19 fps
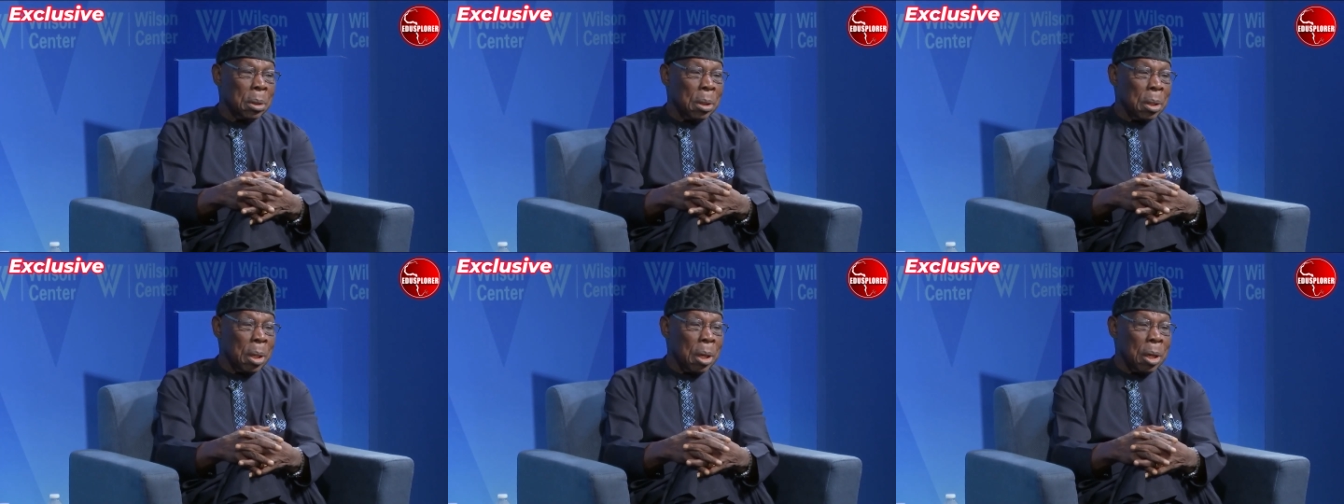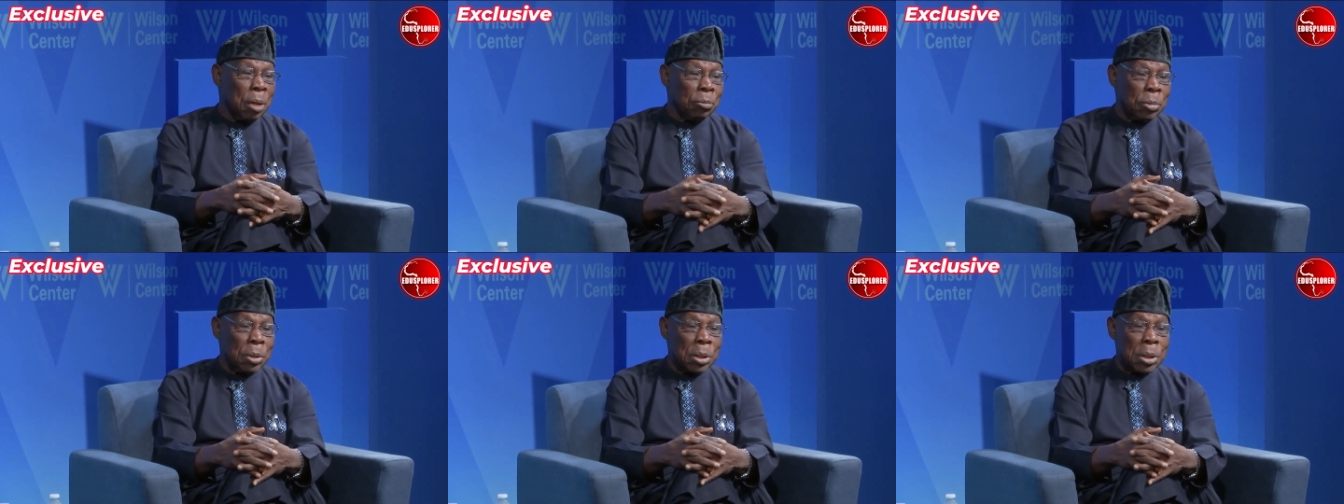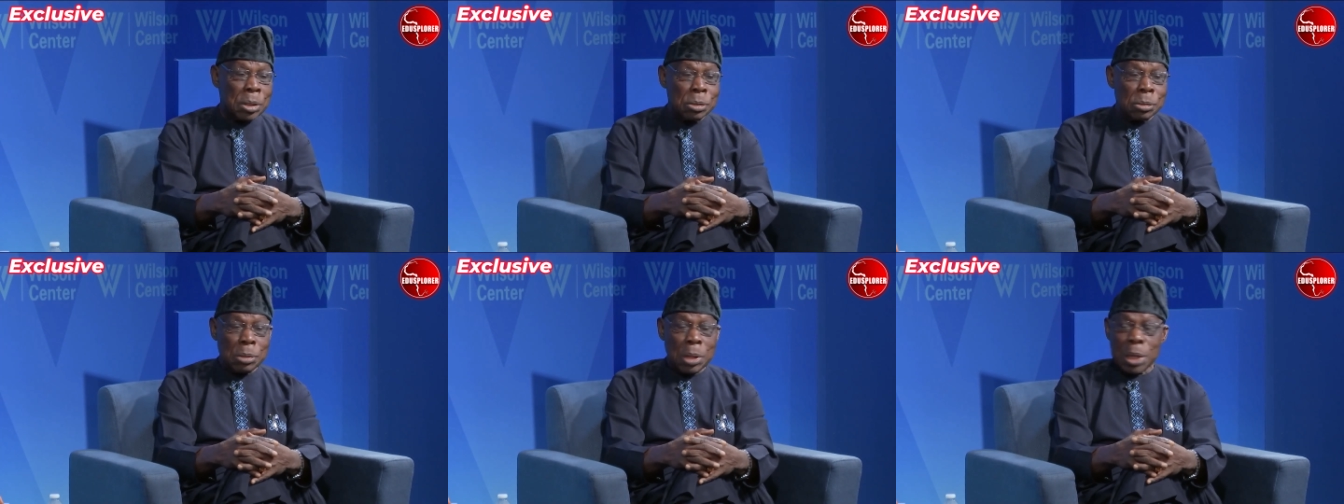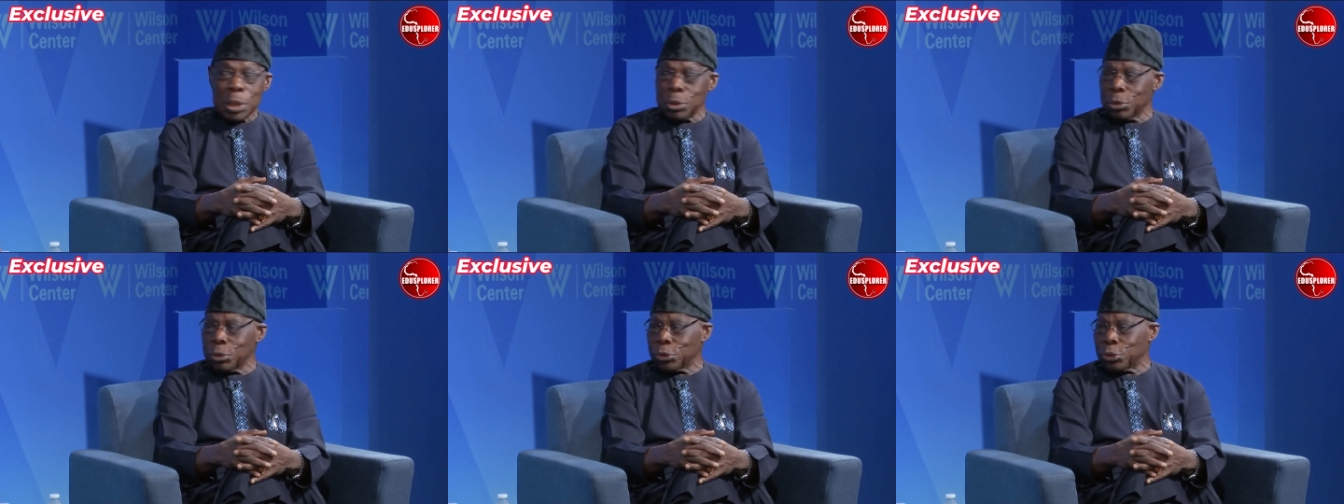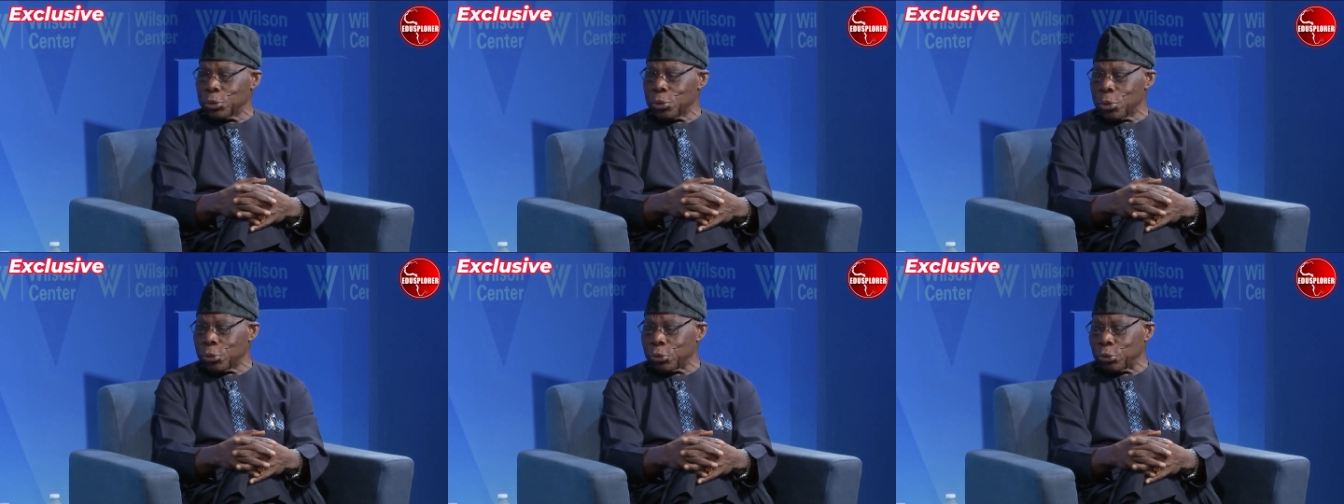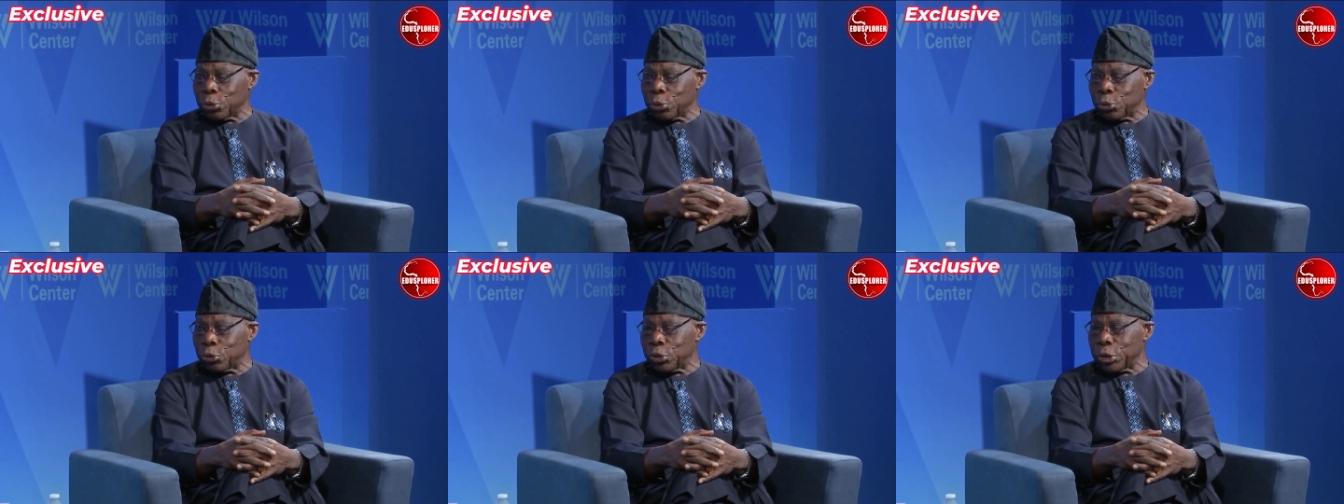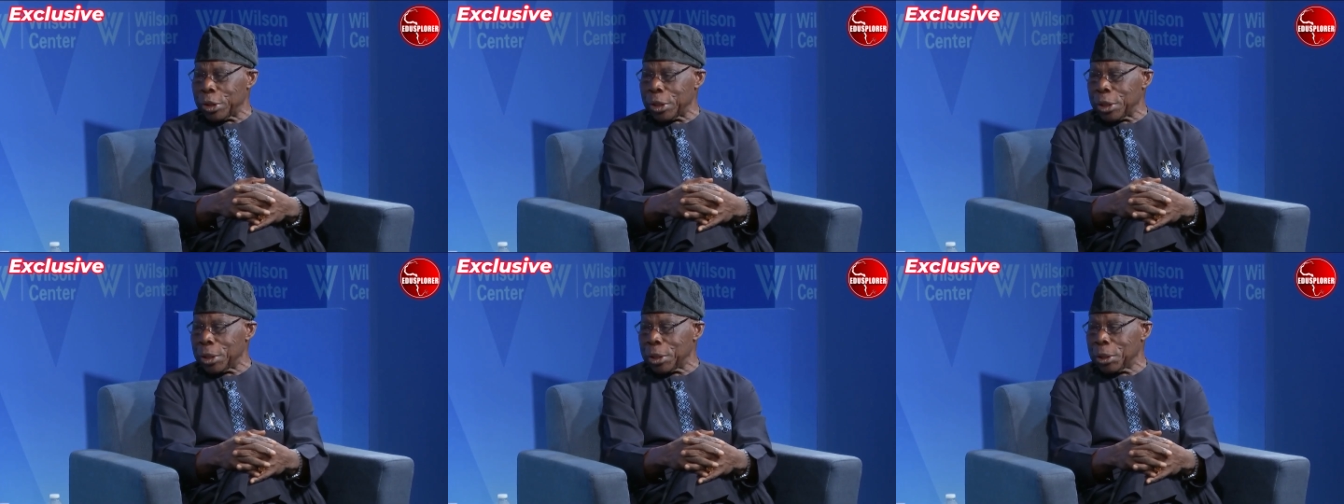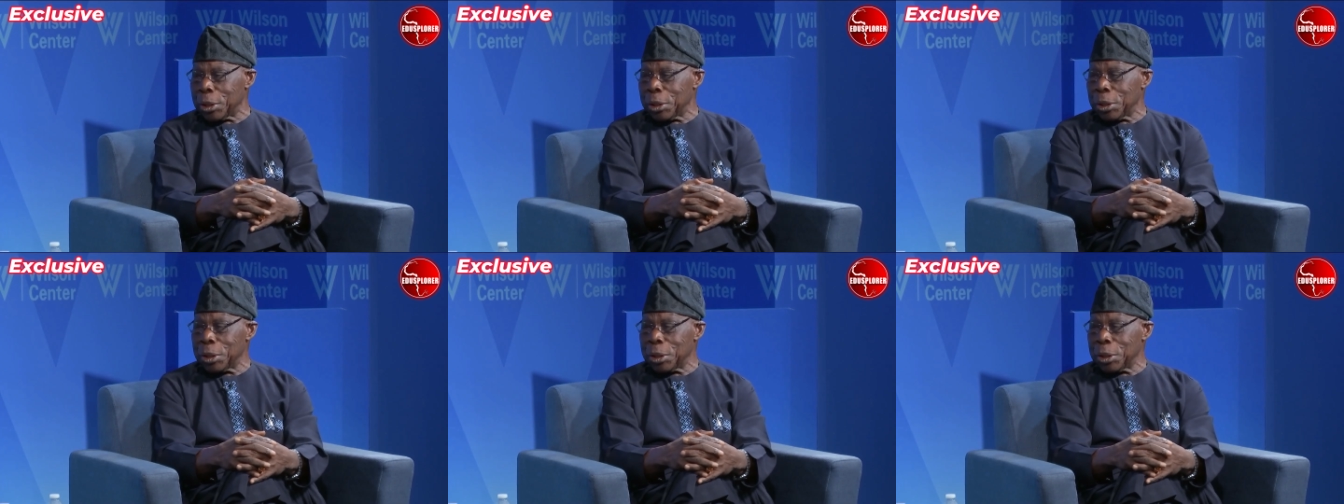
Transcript: And we cannot also say